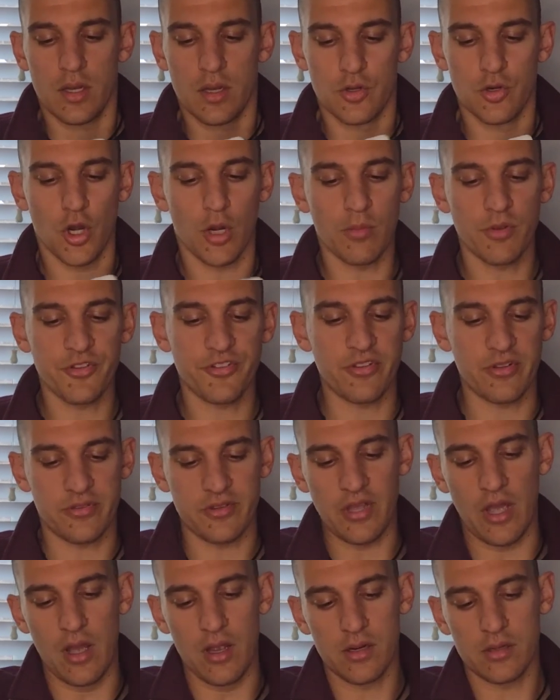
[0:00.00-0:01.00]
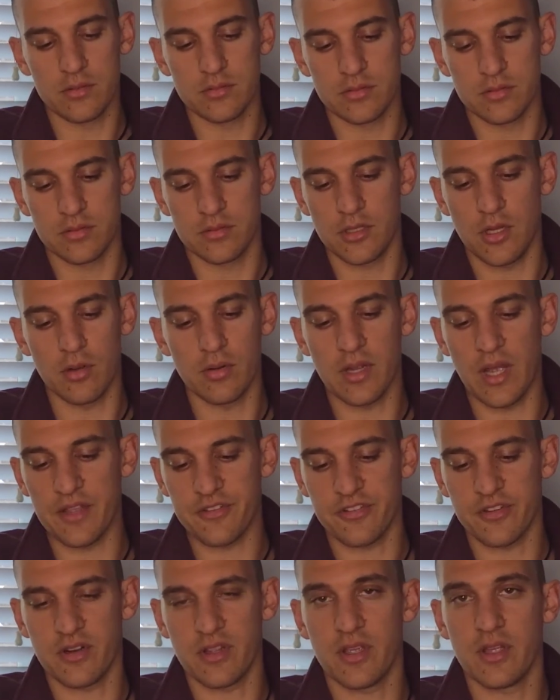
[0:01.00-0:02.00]
Normal tongue, no
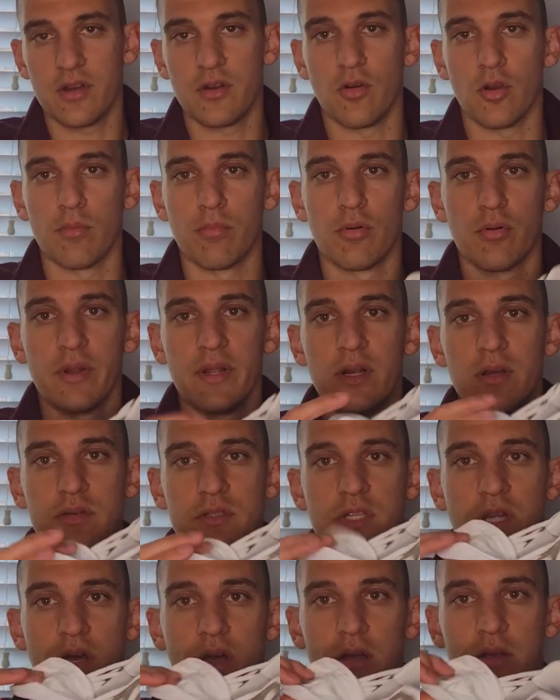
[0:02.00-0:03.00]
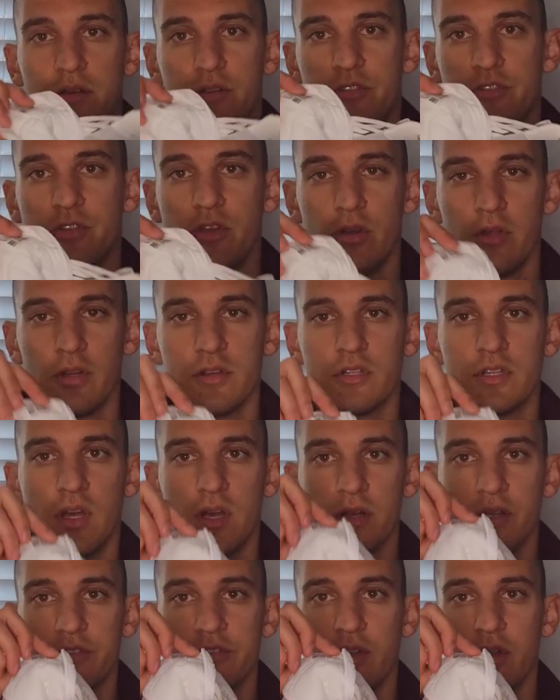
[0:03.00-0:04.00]
gusseted or burrito tongue, so your
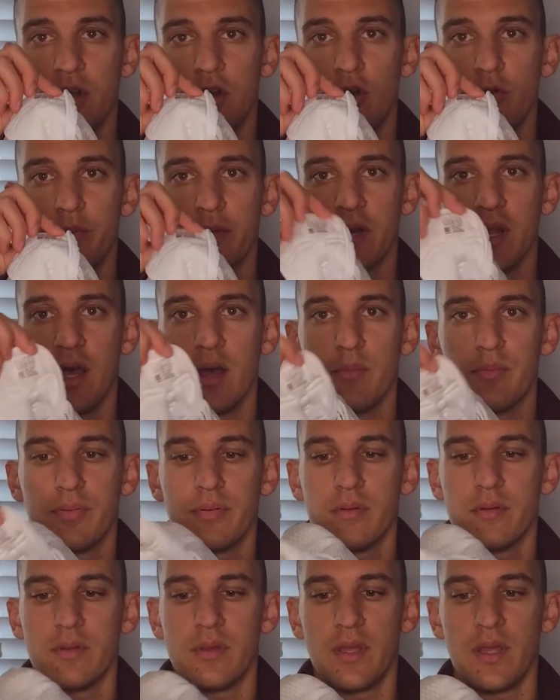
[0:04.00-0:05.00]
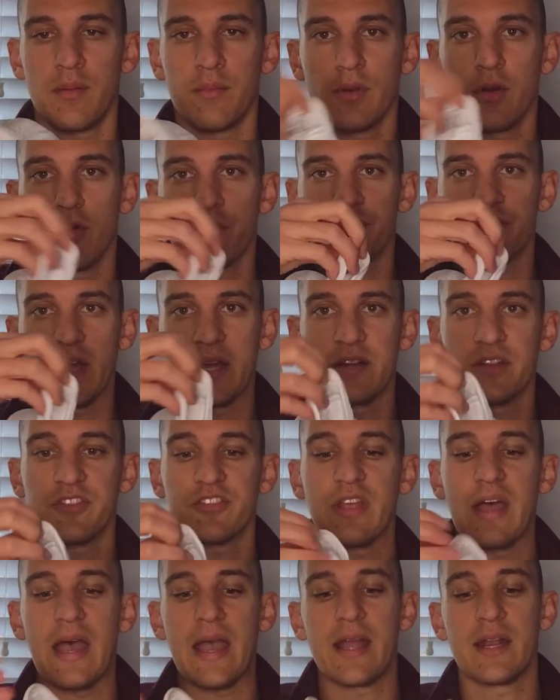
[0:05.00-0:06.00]
tongue is going to open up and go side to
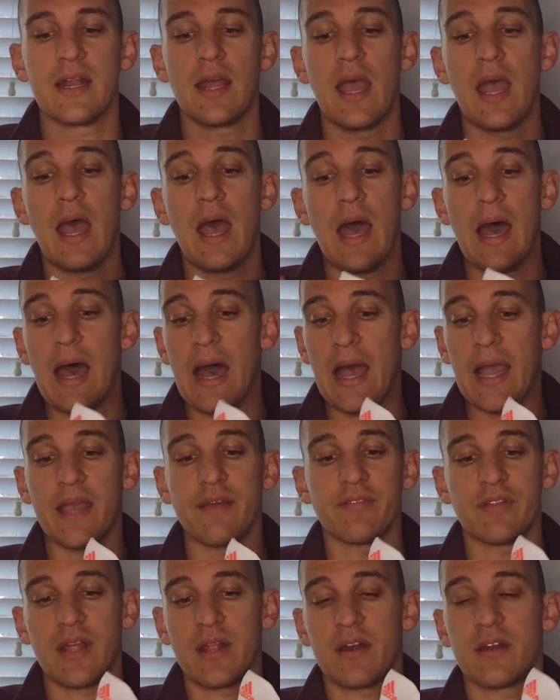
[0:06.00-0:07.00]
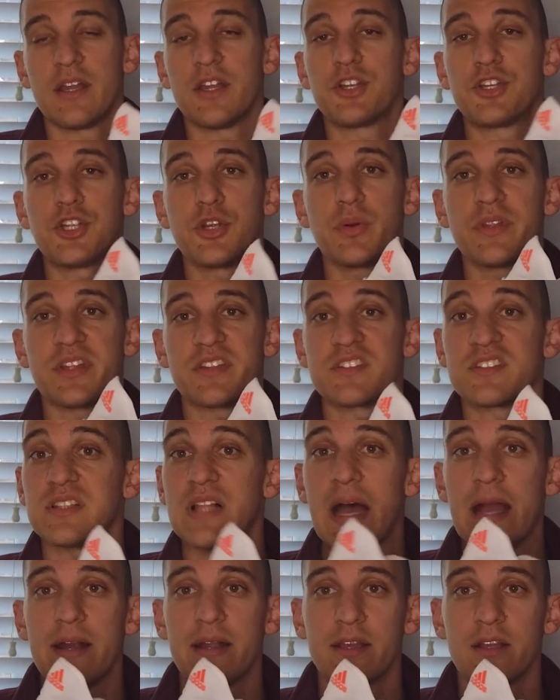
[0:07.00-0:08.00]
side. I haven't had an issue with it
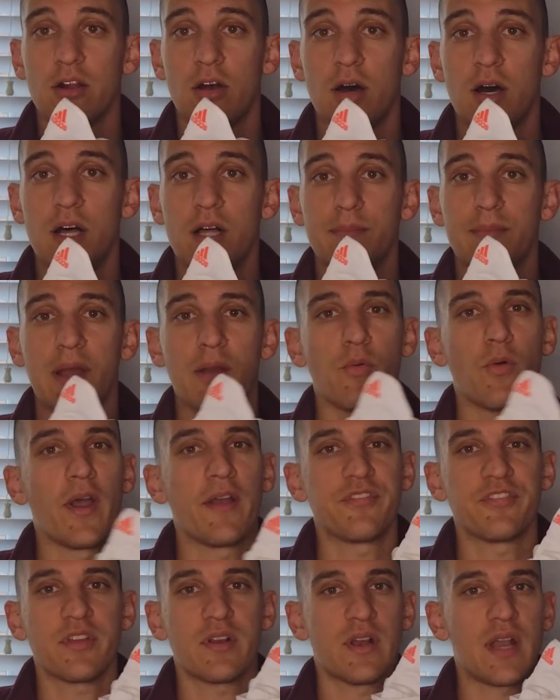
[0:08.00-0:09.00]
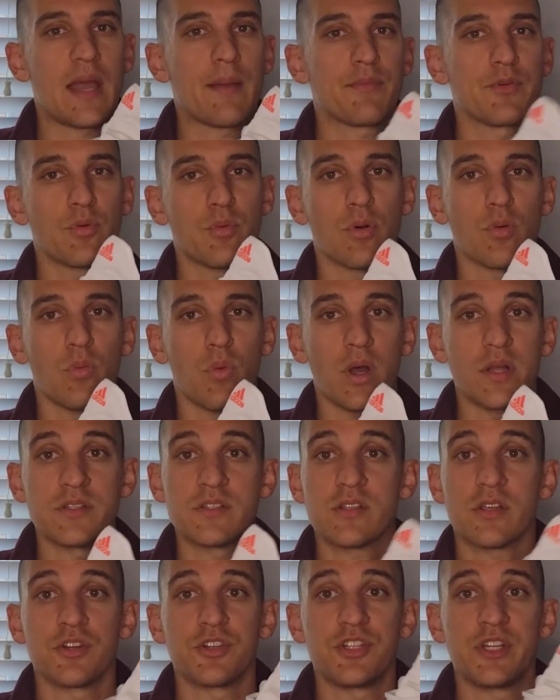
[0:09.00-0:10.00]
sliding at all. My wife said it happened to her
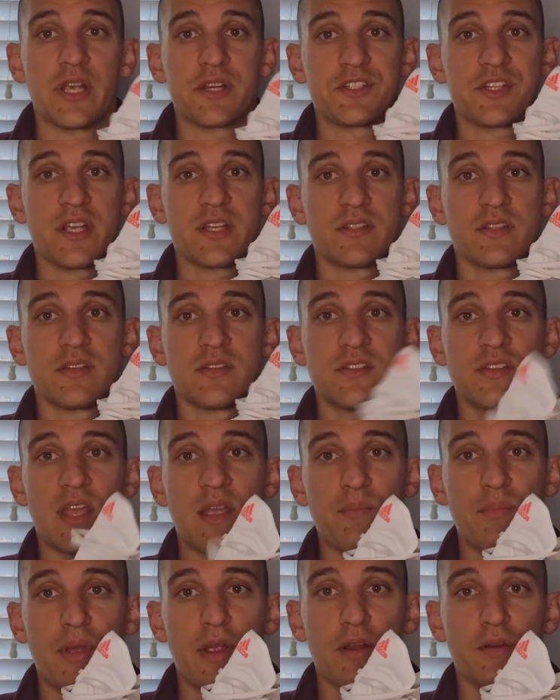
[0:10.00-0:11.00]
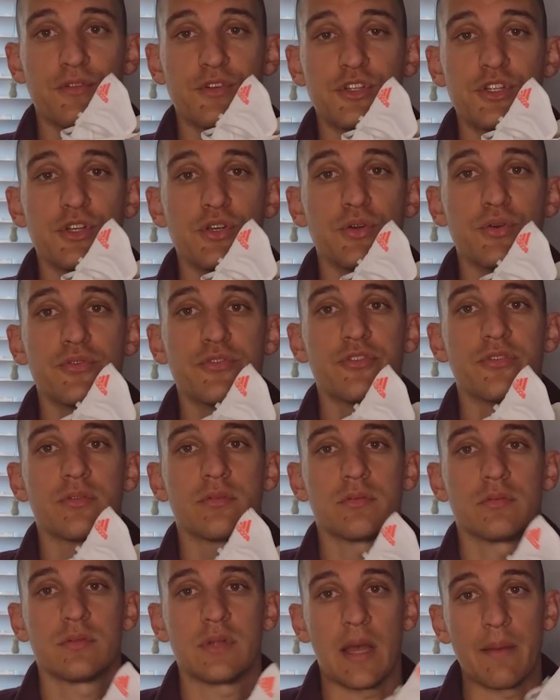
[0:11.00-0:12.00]
once because she actually has the same pair of shoes.
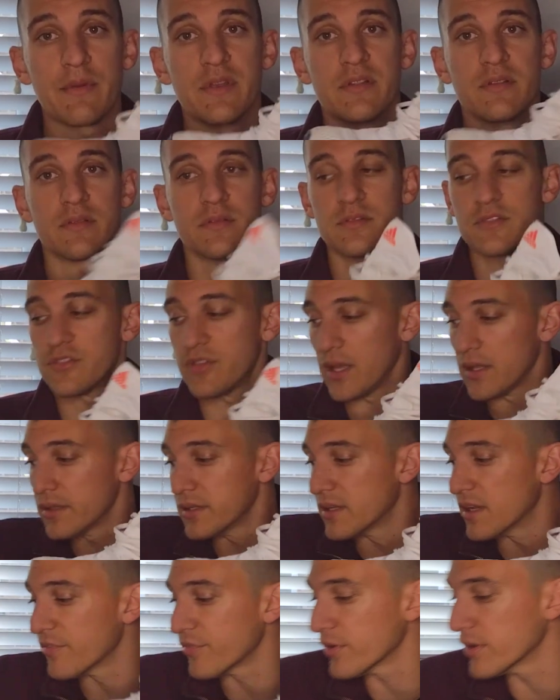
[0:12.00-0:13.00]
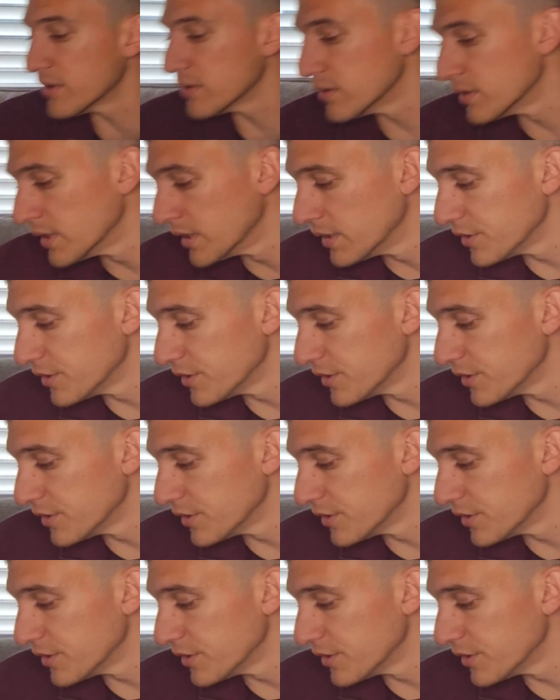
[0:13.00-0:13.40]
I mean, slightly different.